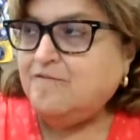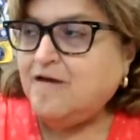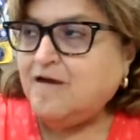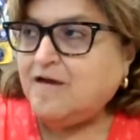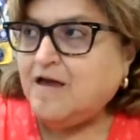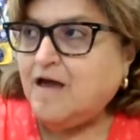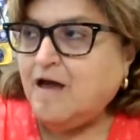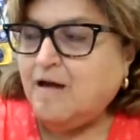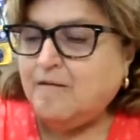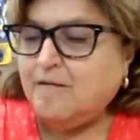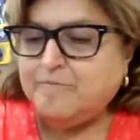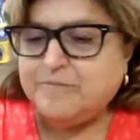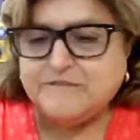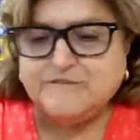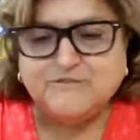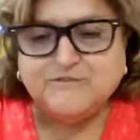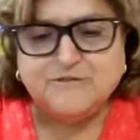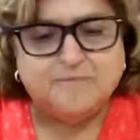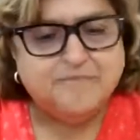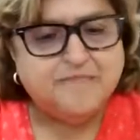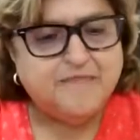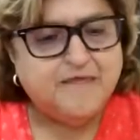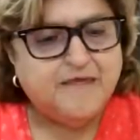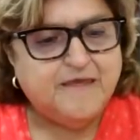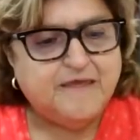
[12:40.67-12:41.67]
accomplished
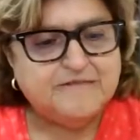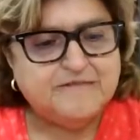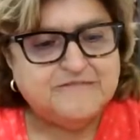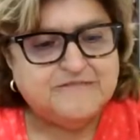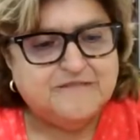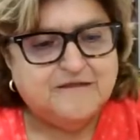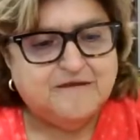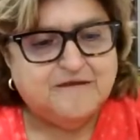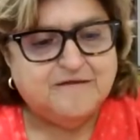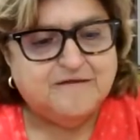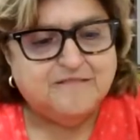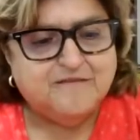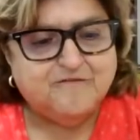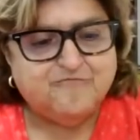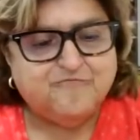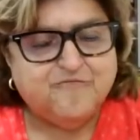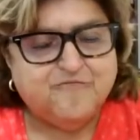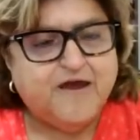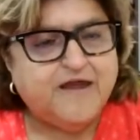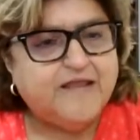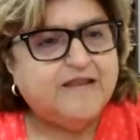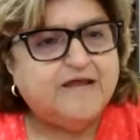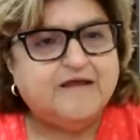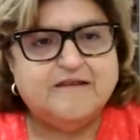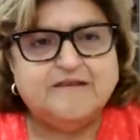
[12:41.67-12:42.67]
some things, the
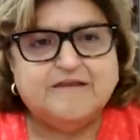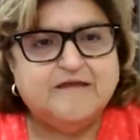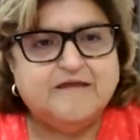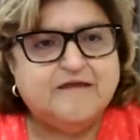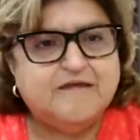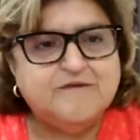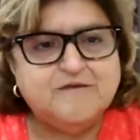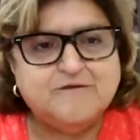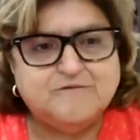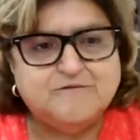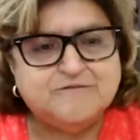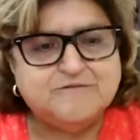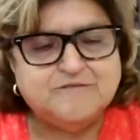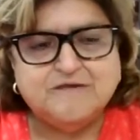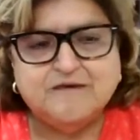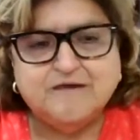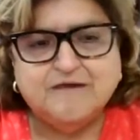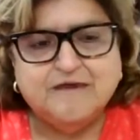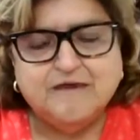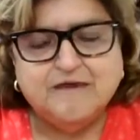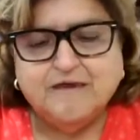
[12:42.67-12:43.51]
fight continues.